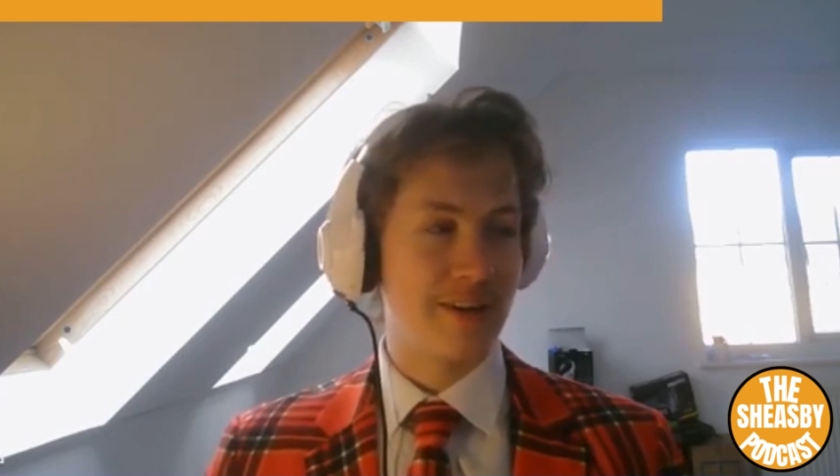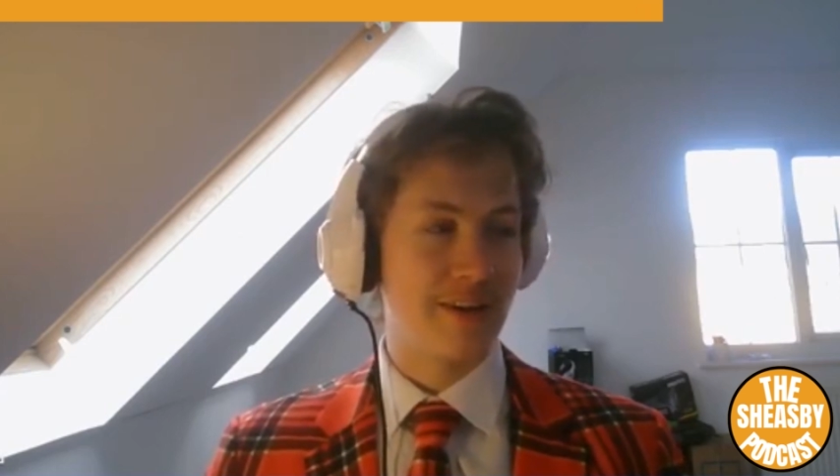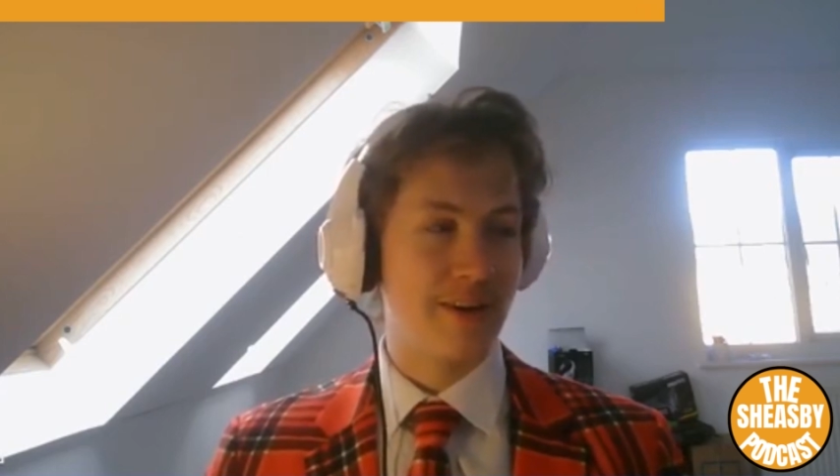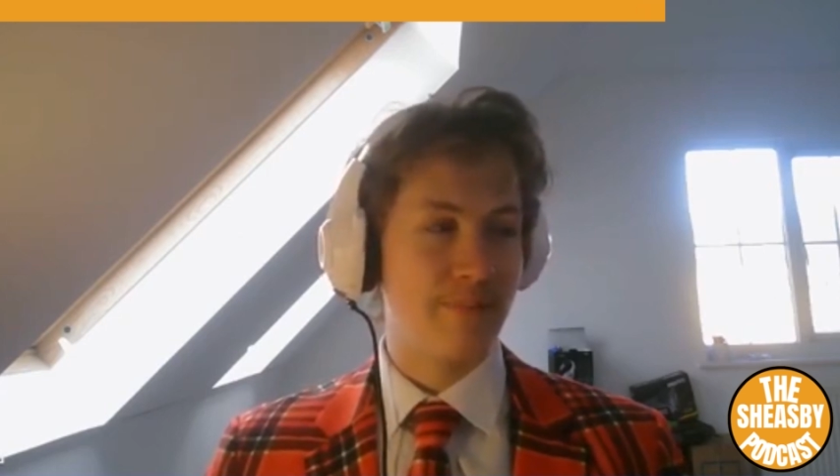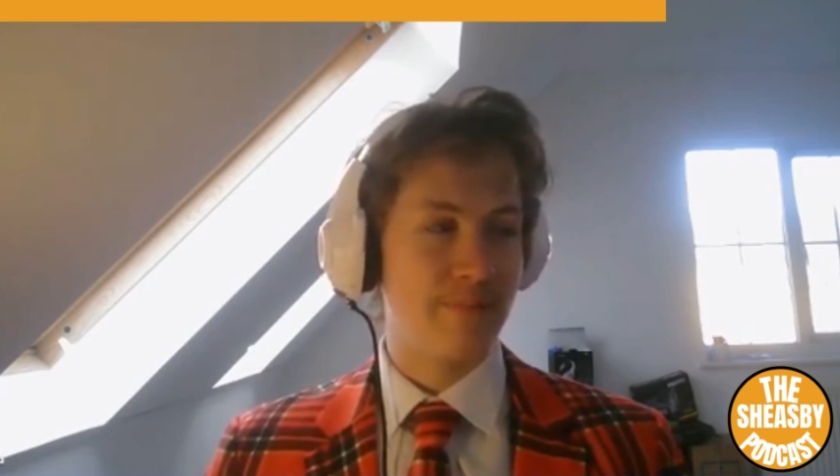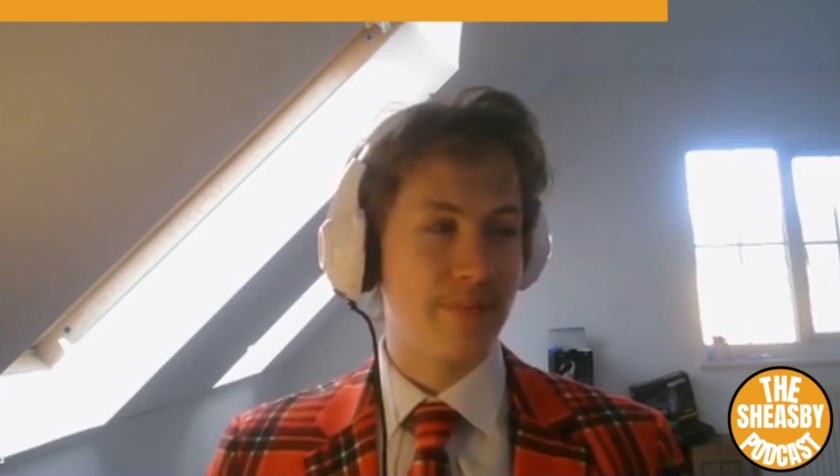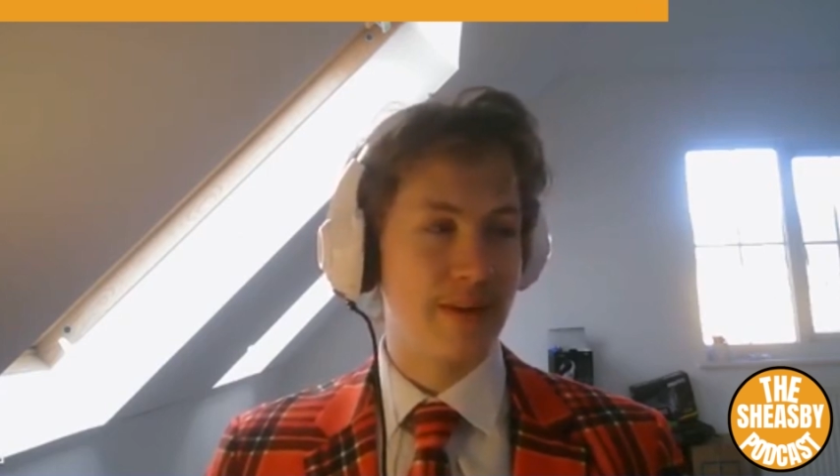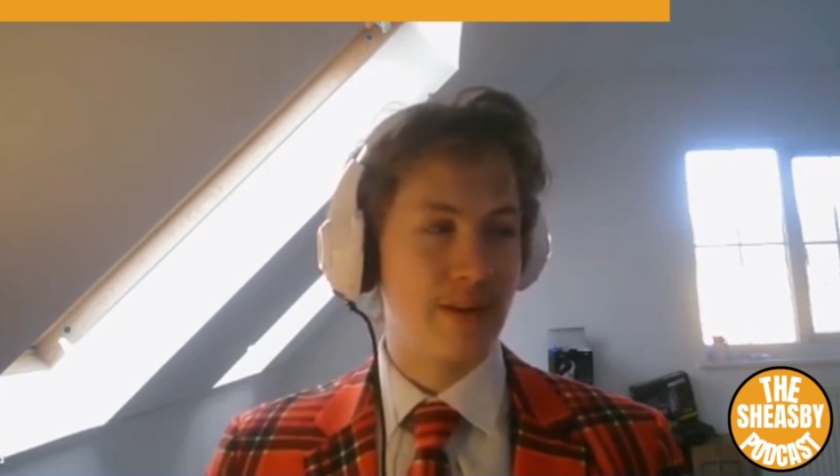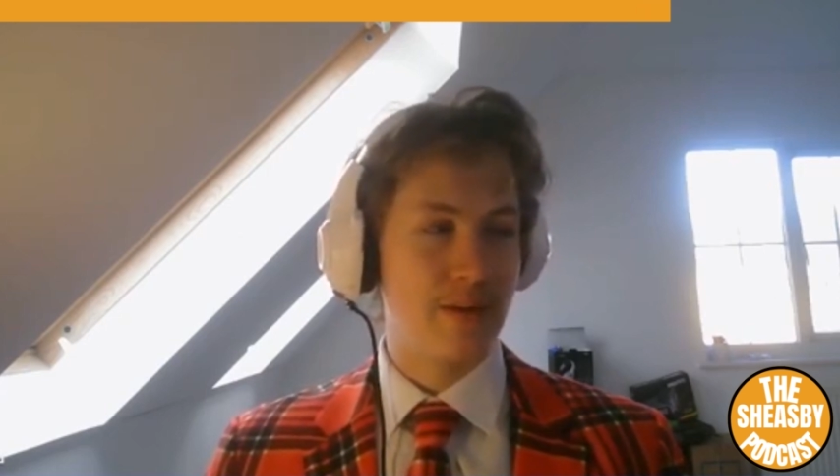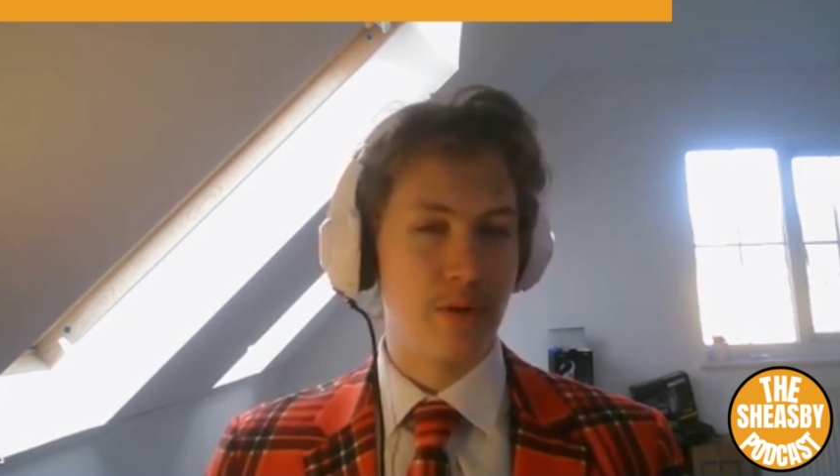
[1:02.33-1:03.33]
Um,
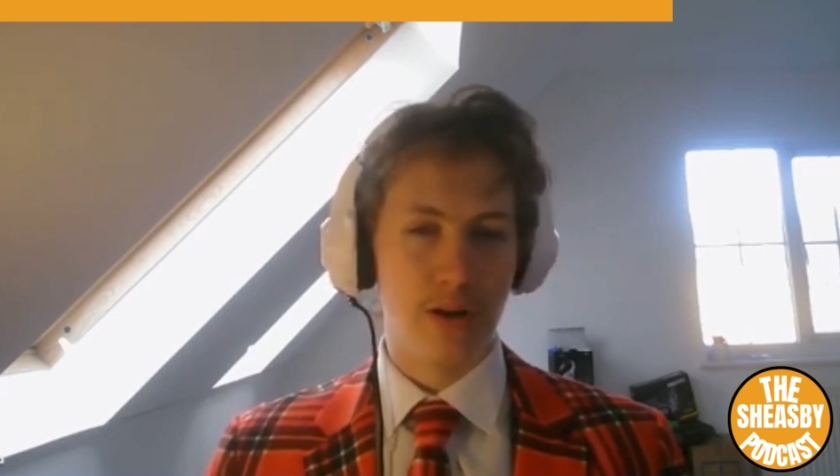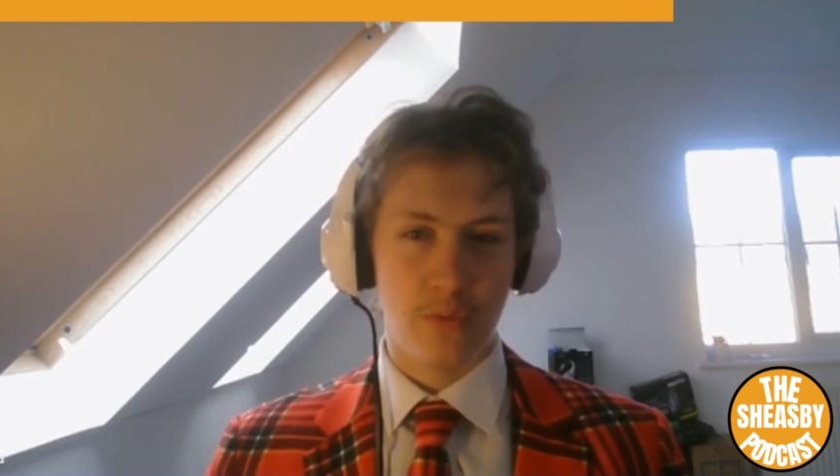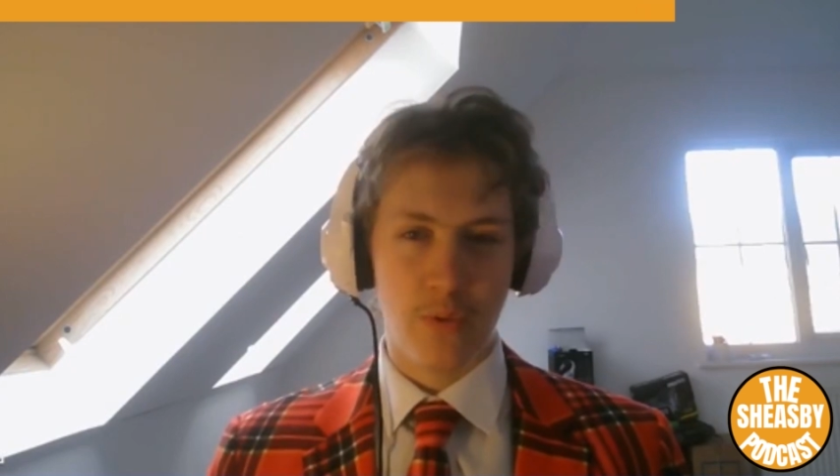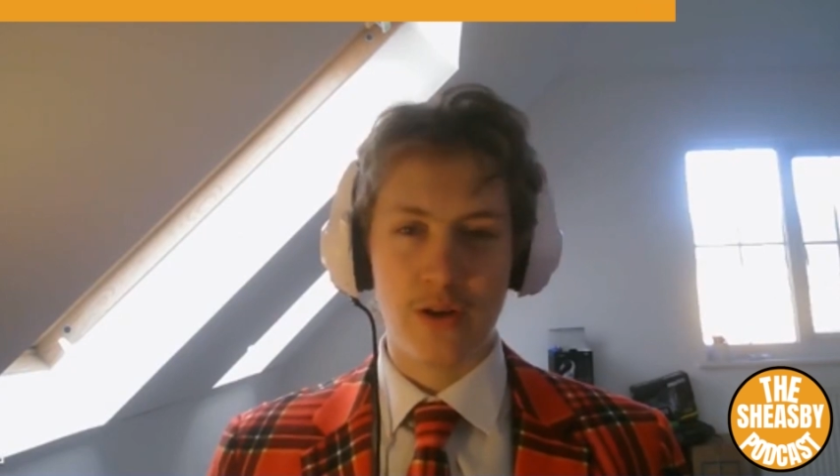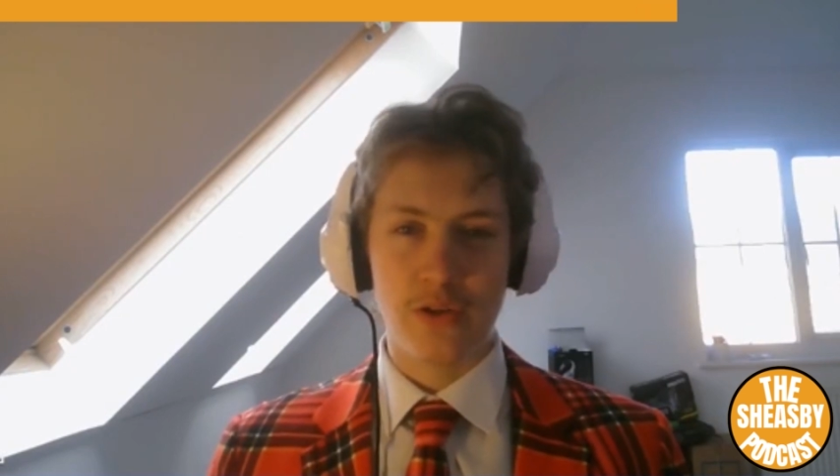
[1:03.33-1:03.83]
but like when you